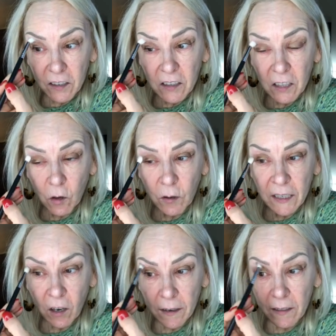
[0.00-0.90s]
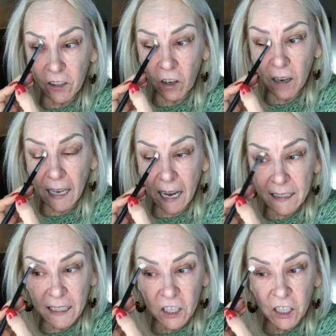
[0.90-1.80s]
they're slowly not, they're not
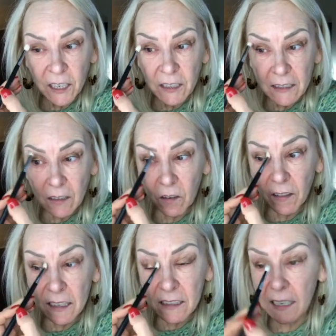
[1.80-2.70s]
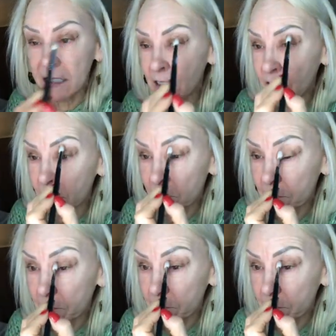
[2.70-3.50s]
as itchy, so that's nice too.